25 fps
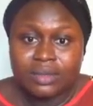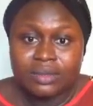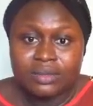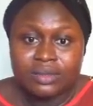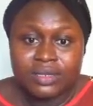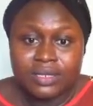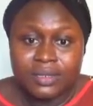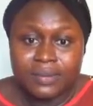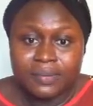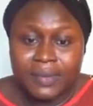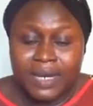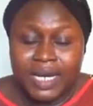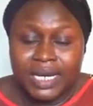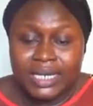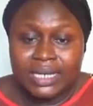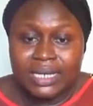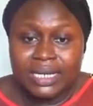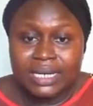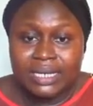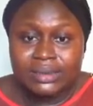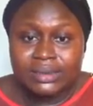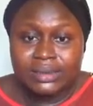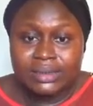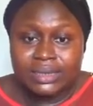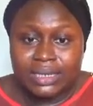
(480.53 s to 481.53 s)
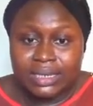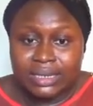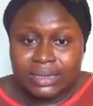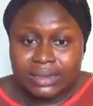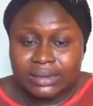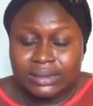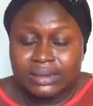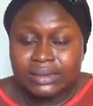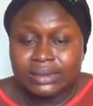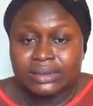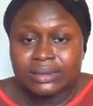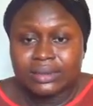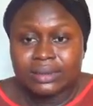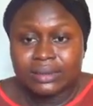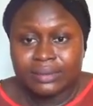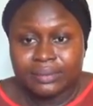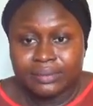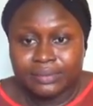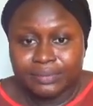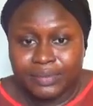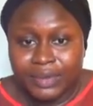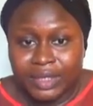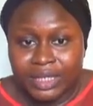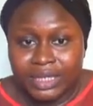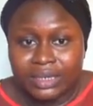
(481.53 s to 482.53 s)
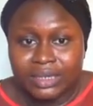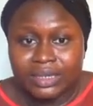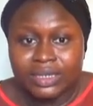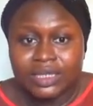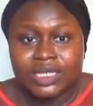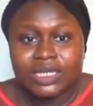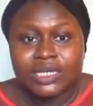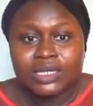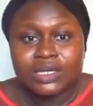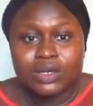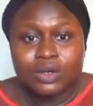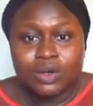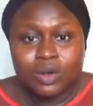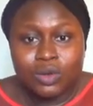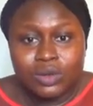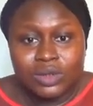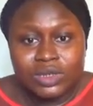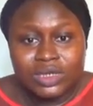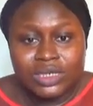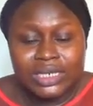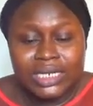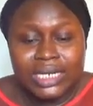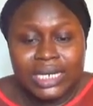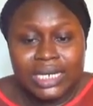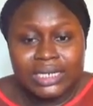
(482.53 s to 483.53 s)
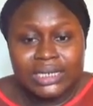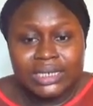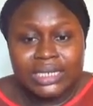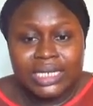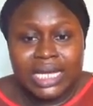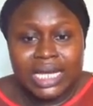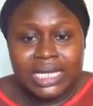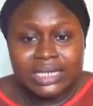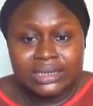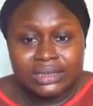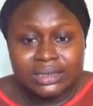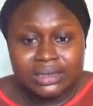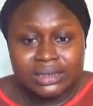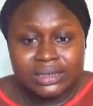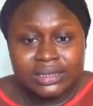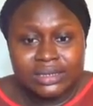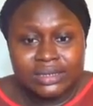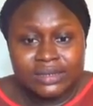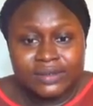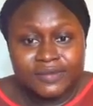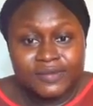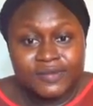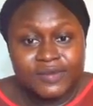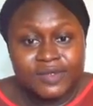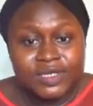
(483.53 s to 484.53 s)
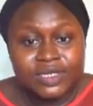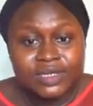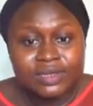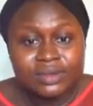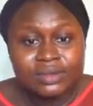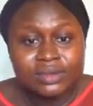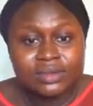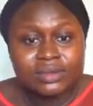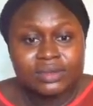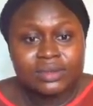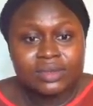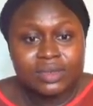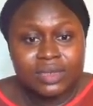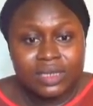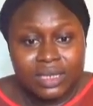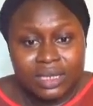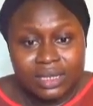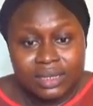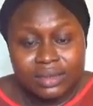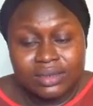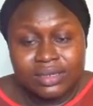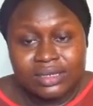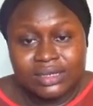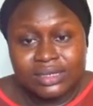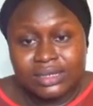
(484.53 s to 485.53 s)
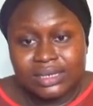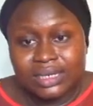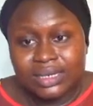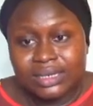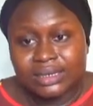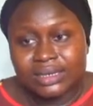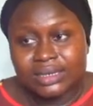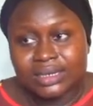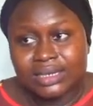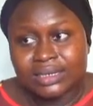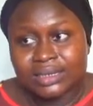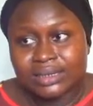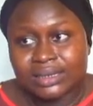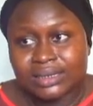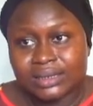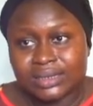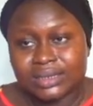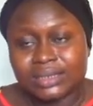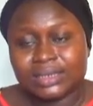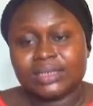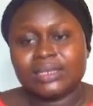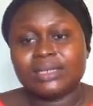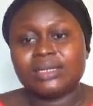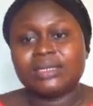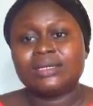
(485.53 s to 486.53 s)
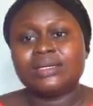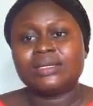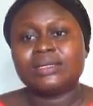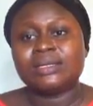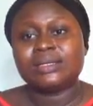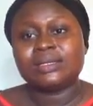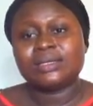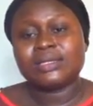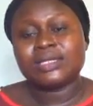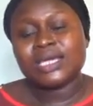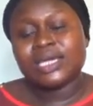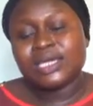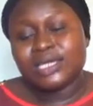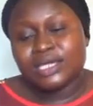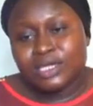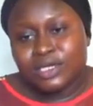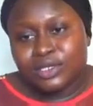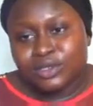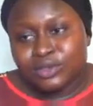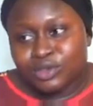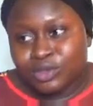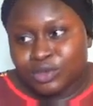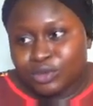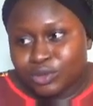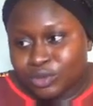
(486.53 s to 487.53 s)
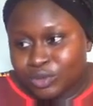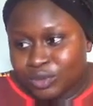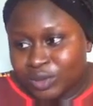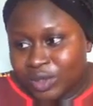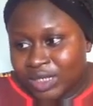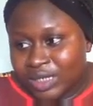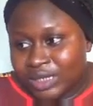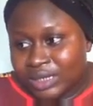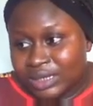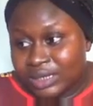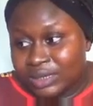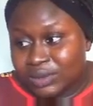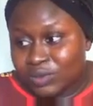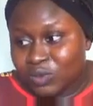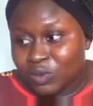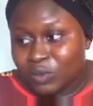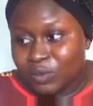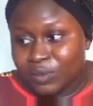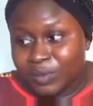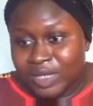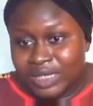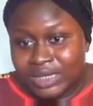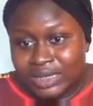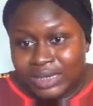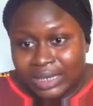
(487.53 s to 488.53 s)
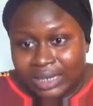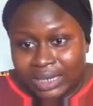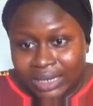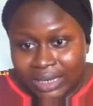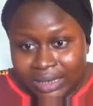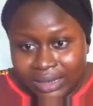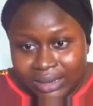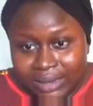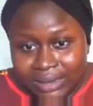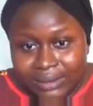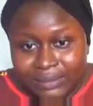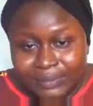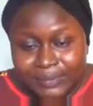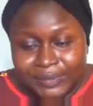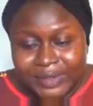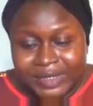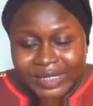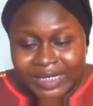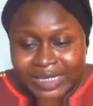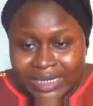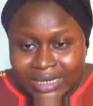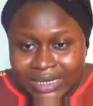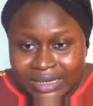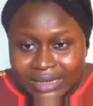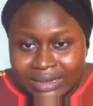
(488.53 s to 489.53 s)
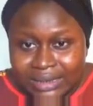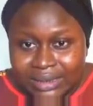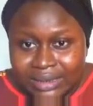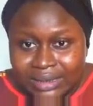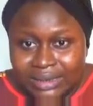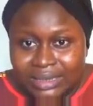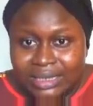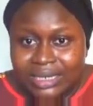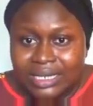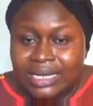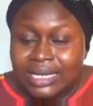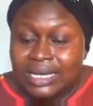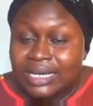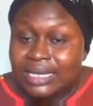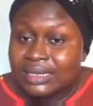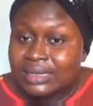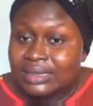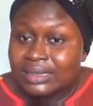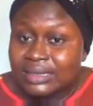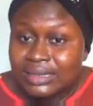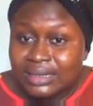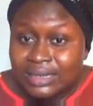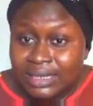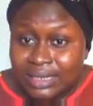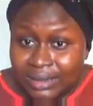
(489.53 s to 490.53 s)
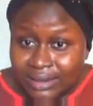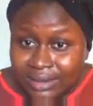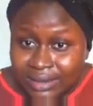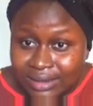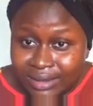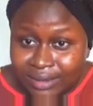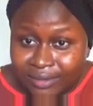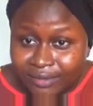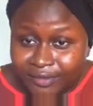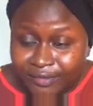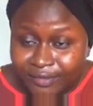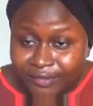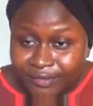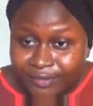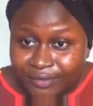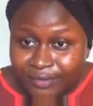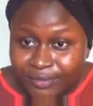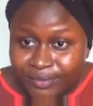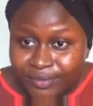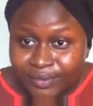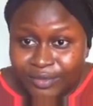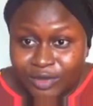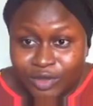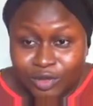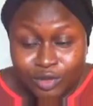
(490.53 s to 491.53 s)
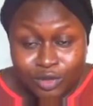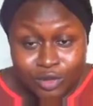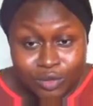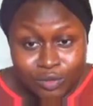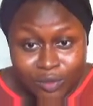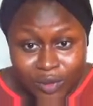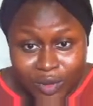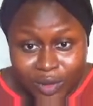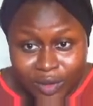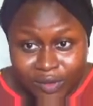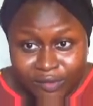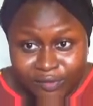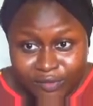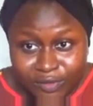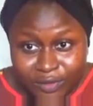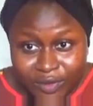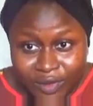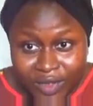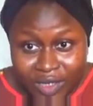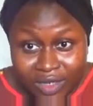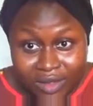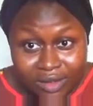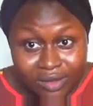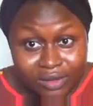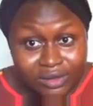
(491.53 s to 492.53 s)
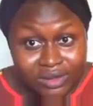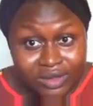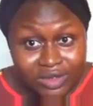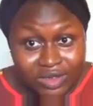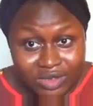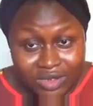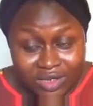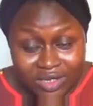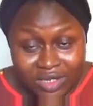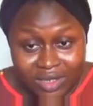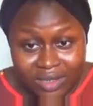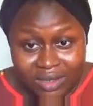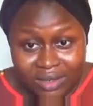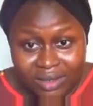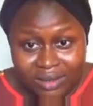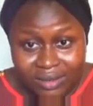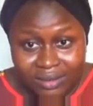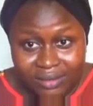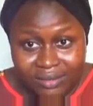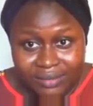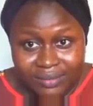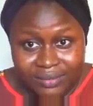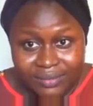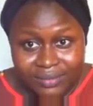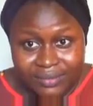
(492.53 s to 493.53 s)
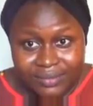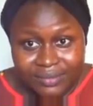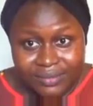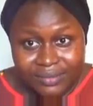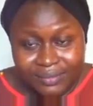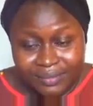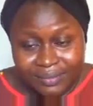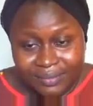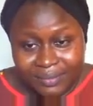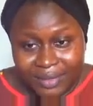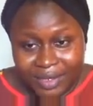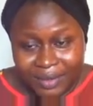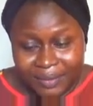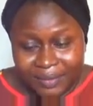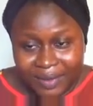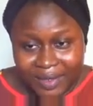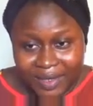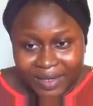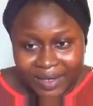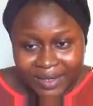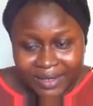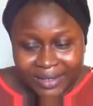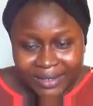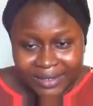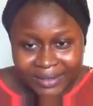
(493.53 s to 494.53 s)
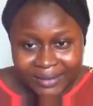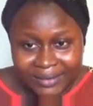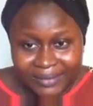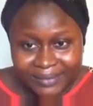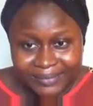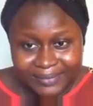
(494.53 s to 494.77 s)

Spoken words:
The market is big. Underline the adjectives in the sentence. Thank you, children. Till we meet again, please stay safe. You know we love you here in GKA. Bye bye.